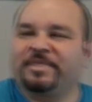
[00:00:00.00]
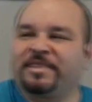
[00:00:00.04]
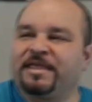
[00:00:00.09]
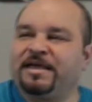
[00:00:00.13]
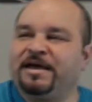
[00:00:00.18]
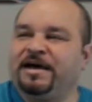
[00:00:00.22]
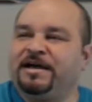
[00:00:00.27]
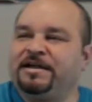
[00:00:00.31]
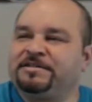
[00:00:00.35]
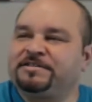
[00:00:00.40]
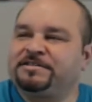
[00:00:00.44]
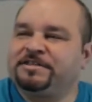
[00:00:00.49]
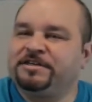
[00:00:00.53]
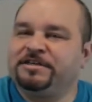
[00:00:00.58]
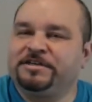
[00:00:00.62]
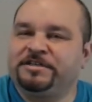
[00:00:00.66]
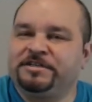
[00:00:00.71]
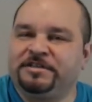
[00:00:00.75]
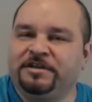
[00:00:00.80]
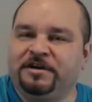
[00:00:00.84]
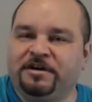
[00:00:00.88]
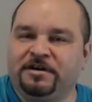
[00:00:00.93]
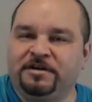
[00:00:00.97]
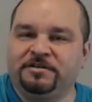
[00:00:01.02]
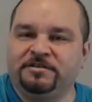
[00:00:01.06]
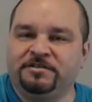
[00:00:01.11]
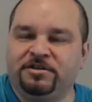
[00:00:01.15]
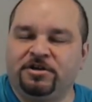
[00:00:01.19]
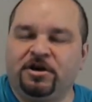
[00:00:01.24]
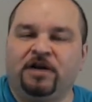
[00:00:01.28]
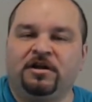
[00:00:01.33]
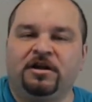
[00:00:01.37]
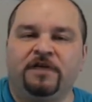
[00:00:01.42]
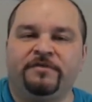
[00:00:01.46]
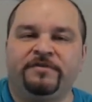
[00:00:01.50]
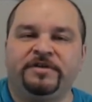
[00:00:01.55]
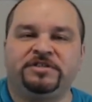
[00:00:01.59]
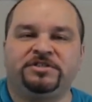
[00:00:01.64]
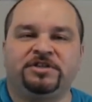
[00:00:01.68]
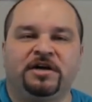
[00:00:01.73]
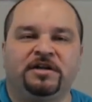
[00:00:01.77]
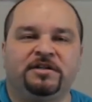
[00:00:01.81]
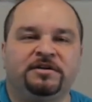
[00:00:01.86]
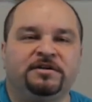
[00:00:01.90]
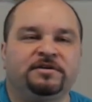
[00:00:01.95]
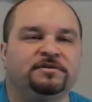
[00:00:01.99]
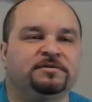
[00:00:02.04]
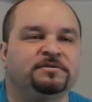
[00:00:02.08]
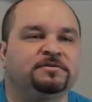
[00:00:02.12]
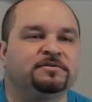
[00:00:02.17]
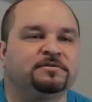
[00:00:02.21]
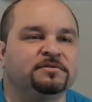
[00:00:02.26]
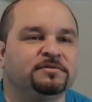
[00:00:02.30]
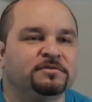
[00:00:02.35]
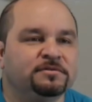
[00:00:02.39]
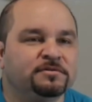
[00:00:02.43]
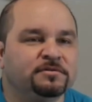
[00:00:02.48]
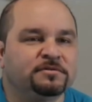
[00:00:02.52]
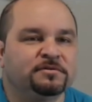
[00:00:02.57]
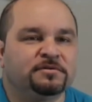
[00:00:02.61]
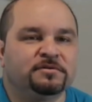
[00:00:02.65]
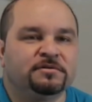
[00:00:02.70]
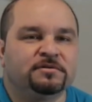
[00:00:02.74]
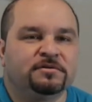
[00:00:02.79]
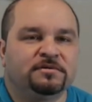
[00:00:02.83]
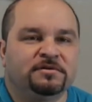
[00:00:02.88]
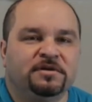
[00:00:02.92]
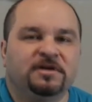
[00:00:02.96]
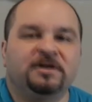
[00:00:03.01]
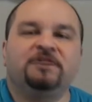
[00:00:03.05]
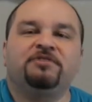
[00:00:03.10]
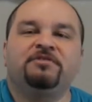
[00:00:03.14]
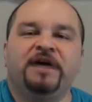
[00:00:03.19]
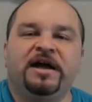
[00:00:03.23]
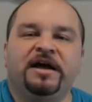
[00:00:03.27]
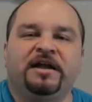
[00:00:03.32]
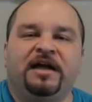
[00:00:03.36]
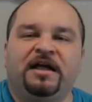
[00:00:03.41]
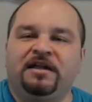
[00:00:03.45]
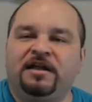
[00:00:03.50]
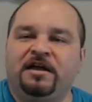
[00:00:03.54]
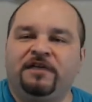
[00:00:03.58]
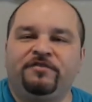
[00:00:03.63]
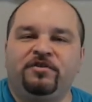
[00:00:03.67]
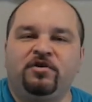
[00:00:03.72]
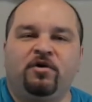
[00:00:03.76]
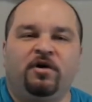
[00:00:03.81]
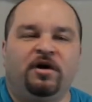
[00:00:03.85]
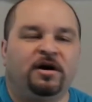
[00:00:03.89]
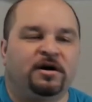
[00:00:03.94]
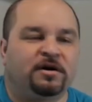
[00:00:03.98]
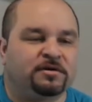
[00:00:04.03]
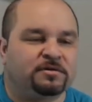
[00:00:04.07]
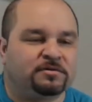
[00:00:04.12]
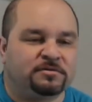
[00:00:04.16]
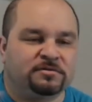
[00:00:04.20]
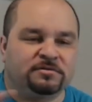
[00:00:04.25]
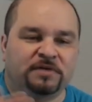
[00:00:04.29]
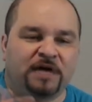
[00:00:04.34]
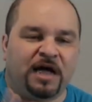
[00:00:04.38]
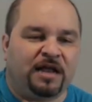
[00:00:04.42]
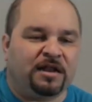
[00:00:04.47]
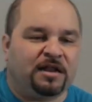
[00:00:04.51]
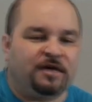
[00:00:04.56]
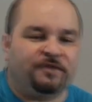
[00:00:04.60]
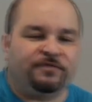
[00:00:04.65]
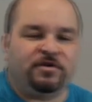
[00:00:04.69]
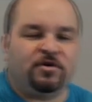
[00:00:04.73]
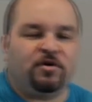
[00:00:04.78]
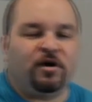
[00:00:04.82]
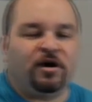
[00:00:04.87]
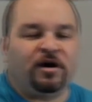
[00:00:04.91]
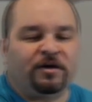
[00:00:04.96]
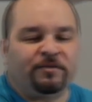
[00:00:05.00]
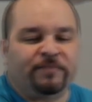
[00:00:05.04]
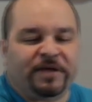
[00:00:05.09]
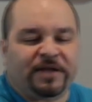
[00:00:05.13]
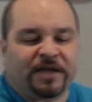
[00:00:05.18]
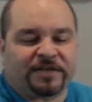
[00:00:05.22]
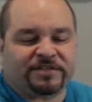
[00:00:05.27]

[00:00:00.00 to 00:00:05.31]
God is good, y'all. Do y'all love each other? Amen. Look around. I love you all. I love you all, man.